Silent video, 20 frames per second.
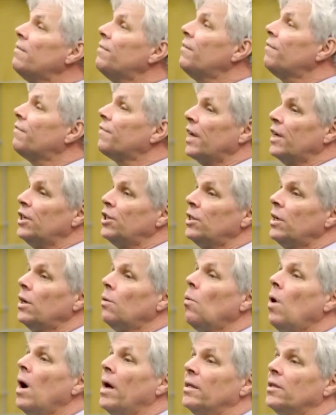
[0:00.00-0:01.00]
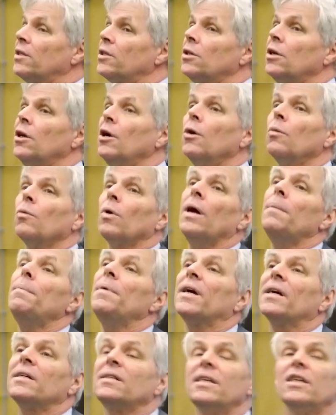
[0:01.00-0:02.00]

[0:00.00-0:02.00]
of inflation it wants. right? Because